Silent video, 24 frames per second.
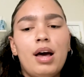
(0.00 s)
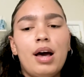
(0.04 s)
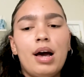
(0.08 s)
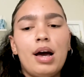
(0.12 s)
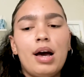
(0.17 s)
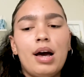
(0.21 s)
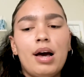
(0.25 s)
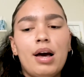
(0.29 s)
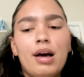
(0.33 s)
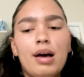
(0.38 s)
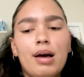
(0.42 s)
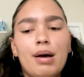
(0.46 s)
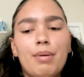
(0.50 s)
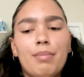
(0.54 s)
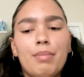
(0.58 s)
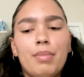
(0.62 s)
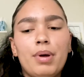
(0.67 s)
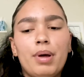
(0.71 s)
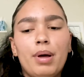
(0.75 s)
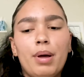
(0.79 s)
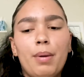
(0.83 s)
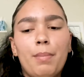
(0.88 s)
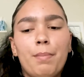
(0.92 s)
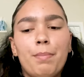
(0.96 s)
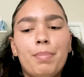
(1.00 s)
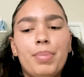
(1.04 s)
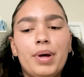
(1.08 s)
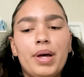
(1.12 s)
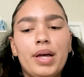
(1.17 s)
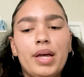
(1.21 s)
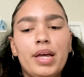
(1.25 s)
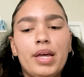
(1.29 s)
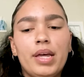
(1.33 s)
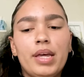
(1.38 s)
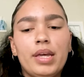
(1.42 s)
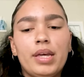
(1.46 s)

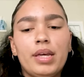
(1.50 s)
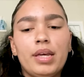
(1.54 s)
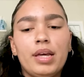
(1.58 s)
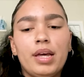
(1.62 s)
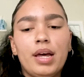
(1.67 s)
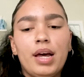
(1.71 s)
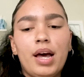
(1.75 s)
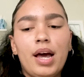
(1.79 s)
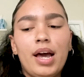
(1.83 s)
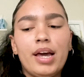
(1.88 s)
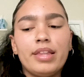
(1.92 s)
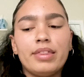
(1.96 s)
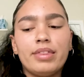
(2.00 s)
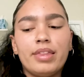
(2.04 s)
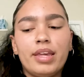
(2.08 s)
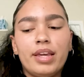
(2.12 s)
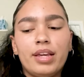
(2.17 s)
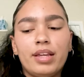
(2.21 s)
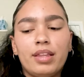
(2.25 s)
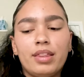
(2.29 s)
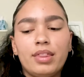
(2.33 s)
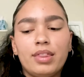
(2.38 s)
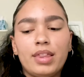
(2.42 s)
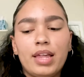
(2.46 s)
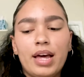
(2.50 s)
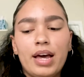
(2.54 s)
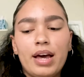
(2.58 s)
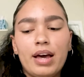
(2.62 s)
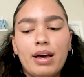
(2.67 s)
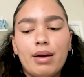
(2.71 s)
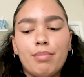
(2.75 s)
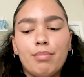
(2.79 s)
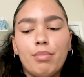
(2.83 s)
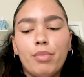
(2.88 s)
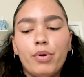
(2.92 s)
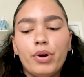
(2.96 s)
But I think
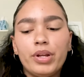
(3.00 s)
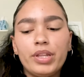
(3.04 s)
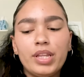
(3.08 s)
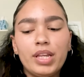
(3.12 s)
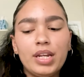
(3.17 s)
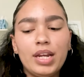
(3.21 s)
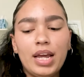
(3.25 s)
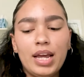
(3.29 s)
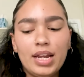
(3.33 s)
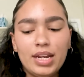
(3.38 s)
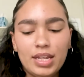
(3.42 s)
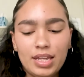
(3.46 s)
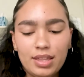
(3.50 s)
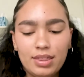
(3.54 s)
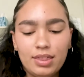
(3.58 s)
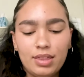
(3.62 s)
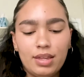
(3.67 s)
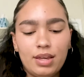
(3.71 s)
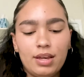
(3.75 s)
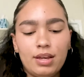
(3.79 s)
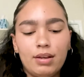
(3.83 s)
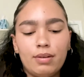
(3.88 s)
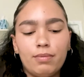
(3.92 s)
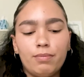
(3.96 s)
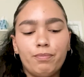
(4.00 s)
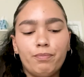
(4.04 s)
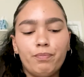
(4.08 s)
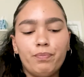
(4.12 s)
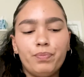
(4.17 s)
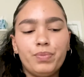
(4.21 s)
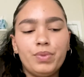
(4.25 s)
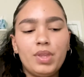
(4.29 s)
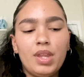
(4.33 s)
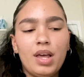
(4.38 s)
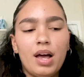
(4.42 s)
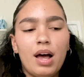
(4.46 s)
that more than anything,
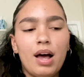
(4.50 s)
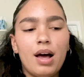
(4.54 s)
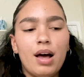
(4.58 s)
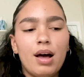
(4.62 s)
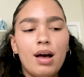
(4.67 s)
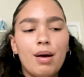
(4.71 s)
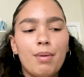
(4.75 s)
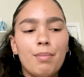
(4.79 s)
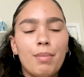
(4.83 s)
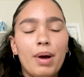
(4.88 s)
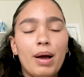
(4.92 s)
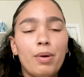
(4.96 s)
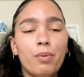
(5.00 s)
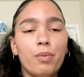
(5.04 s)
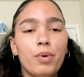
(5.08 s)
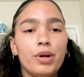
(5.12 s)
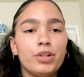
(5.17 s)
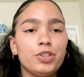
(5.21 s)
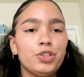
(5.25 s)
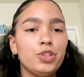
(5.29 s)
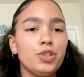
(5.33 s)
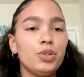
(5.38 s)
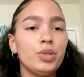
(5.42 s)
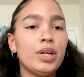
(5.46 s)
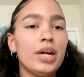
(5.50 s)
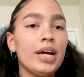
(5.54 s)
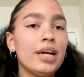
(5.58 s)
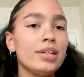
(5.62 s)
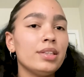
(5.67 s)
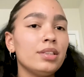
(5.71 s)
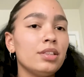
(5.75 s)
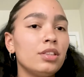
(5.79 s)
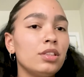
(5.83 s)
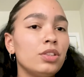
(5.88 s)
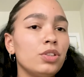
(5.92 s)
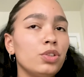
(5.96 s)
I want you
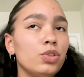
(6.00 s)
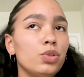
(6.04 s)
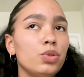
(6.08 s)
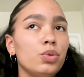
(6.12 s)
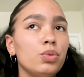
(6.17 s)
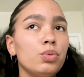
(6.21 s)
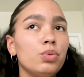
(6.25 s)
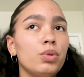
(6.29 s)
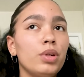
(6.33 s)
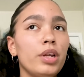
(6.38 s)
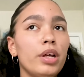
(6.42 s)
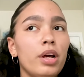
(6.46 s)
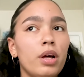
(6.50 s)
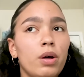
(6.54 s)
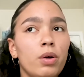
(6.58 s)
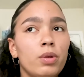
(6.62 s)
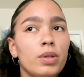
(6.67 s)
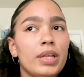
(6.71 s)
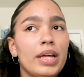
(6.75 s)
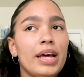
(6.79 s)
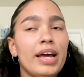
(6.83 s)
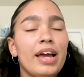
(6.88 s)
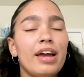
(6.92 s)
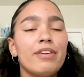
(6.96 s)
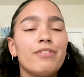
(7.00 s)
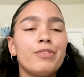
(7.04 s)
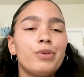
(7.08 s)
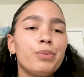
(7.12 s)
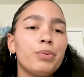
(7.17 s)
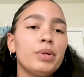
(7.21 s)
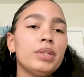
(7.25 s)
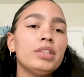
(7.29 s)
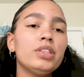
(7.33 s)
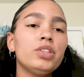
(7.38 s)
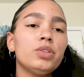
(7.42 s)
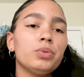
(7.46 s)
guys to know that
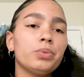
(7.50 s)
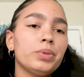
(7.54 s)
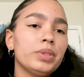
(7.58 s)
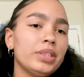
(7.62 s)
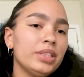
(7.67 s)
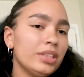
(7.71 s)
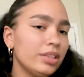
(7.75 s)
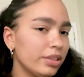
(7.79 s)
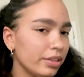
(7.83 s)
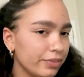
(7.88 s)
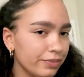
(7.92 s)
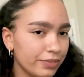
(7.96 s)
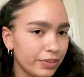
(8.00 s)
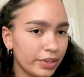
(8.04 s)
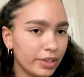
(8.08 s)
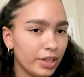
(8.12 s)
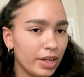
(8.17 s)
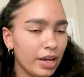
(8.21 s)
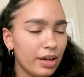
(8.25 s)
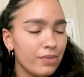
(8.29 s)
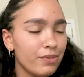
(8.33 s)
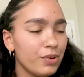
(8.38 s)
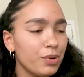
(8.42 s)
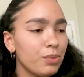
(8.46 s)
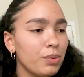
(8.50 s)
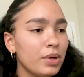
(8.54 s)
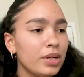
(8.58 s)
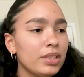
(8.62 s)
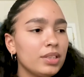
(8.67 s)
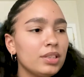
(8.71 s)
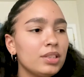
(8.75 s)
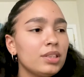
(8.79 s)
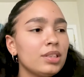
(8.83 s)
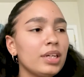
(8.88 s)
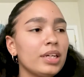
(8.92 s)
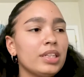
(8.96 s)
everyone's story is different.
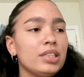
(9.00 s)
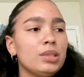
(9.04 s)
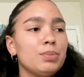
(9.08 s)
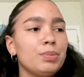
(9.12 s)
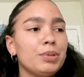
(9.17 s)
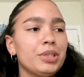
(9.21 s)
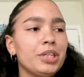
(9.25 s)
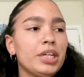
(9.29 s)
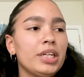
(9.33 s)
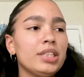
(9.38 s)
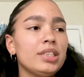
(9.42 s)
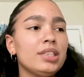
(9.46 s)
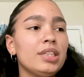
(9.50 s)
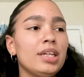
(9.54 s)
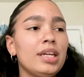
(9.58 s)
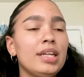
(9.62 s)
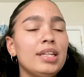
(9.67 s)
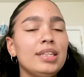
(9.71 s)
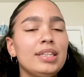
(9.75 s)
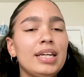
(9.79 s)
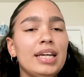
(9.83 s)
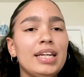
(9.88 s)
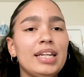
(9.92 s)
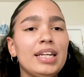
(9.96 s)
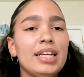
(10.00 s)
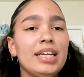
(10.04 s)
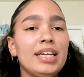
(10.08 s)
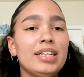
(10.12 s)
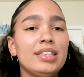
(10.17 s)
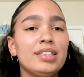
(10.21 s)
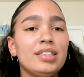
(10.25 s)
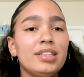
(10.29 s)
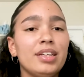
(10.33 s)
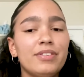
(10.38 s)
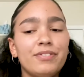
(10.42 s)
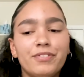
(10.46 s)
Everyone's experience in dating
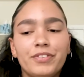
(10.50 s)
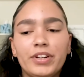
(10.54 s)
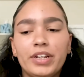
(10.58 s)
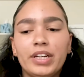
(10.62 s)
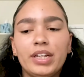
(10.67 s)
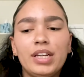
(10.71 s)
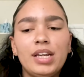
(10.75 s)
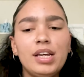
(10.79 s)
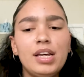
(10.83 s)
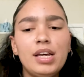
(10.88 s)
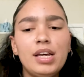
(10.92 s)
is different.